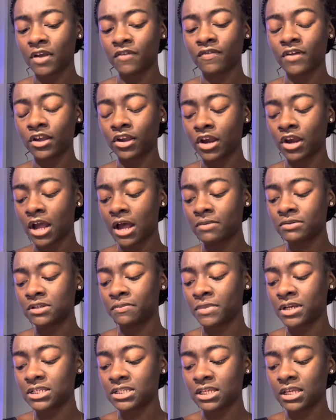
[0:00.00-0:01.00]
I feel like you're
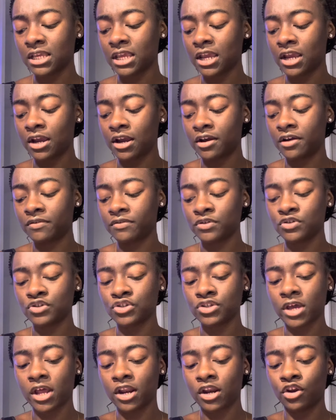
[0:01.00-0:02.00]
optimistic here. You
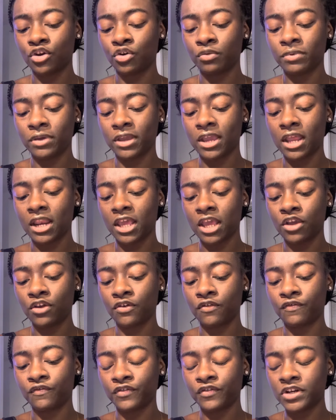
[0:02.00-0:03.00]
started a new beginning here.
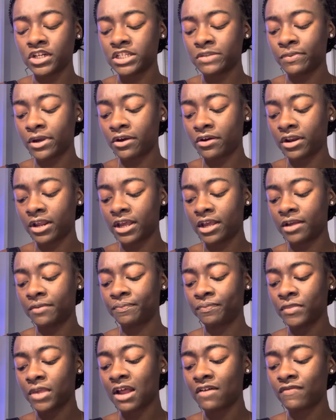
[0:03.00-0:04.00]
You're free
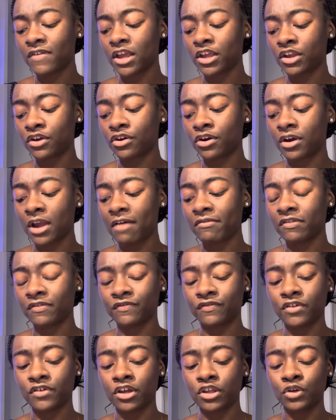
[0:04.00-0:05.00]
spirited. And I feel like you're having
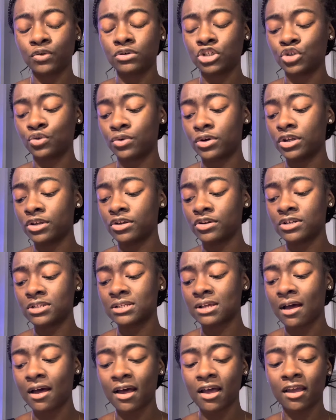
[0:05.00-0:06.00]
fun. You're enjoying your
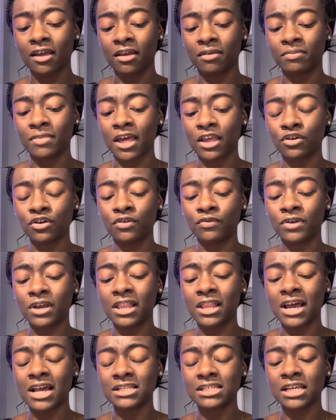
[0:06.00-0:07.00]
time. Like you're
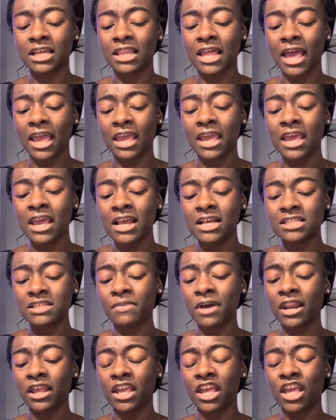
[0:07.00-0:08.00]
realizing here, like
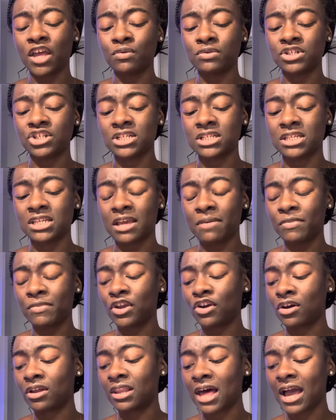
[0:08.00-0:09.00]
somebody here was just dimming
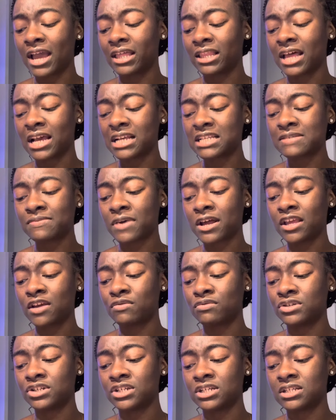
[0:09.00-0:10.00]
your light. Like somebody here
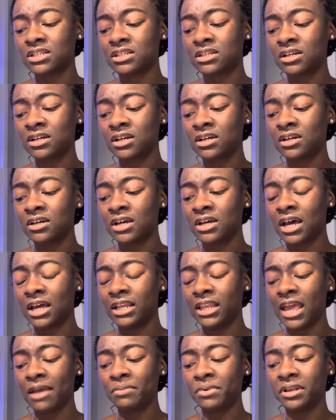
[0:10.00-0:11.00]
was just a
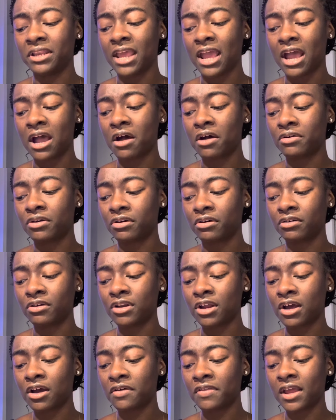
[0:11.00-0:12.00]
Debbie Downer. You
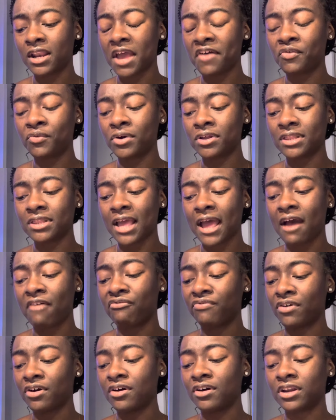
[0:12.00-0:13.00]
know, they never want to
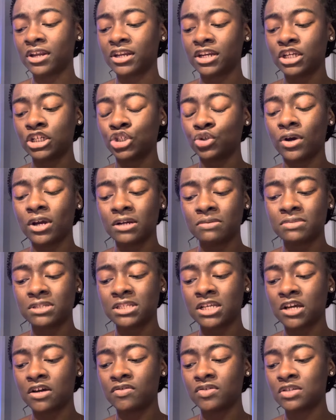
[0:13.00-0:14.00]
have fun and enjoy
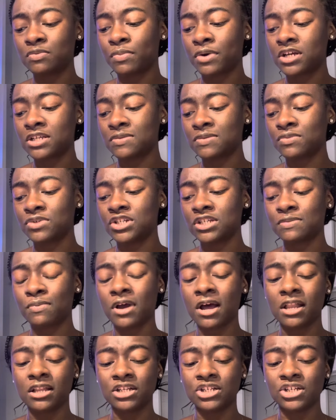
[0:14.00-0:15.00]
themselves. This person was just
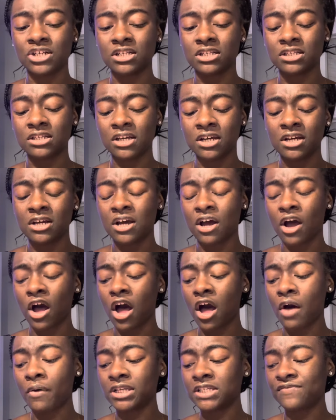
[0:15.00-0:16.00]
probably just
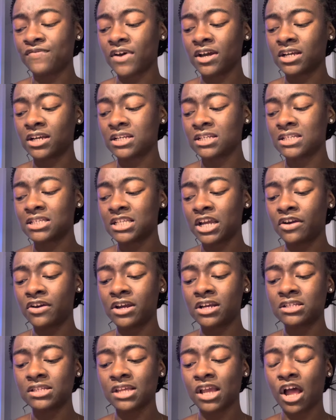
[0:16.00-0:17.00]
always fucking
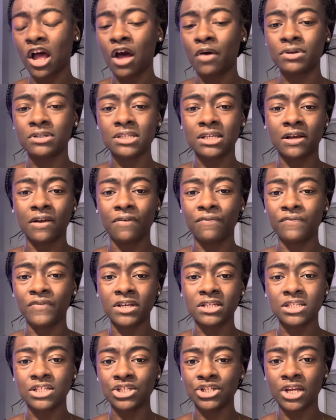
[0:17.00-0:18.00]
serious. They always took
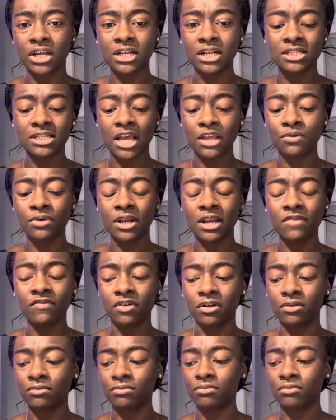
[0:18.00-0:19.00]
offense to shit. It's like you can
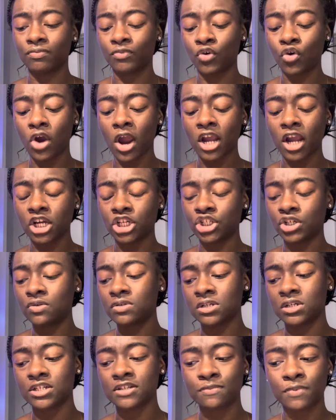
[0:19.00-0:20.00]
even crack a joke
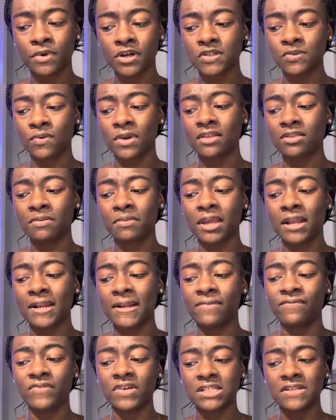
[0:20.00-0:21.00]
to this person without them getting
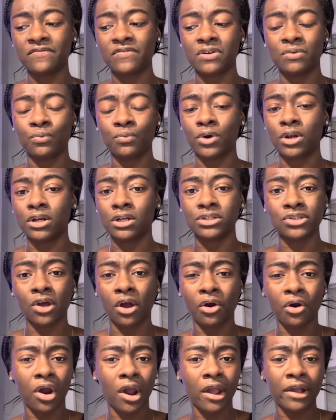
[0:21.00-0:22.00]
defensive and wanting to
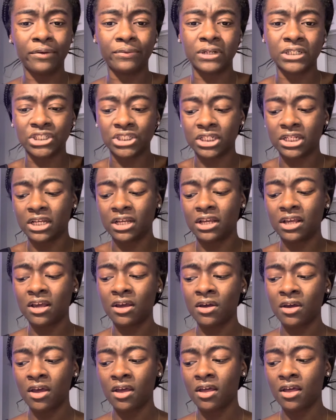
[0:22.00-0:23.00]
start arguing and shit.
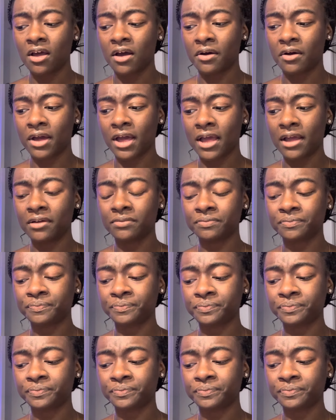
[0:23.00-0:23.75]
Okay?